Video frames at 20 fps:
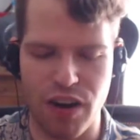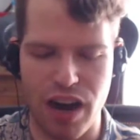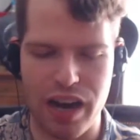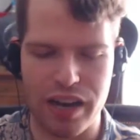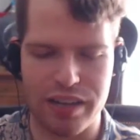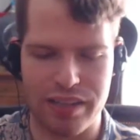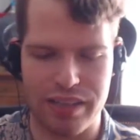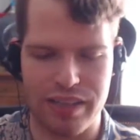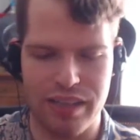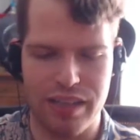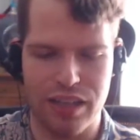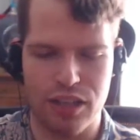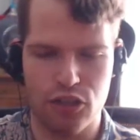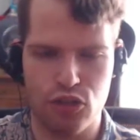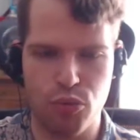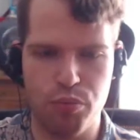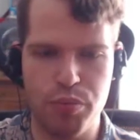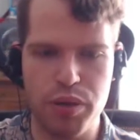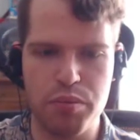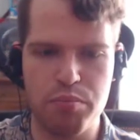one
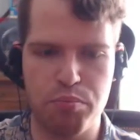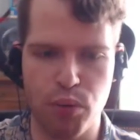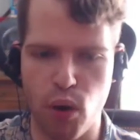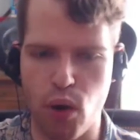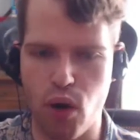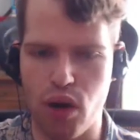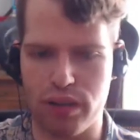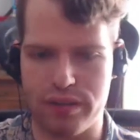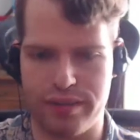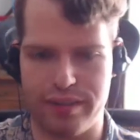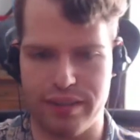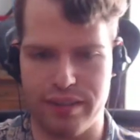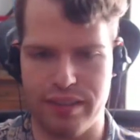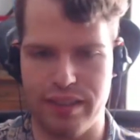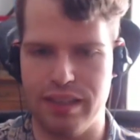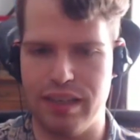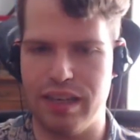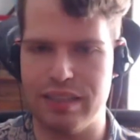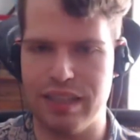to be bought uh,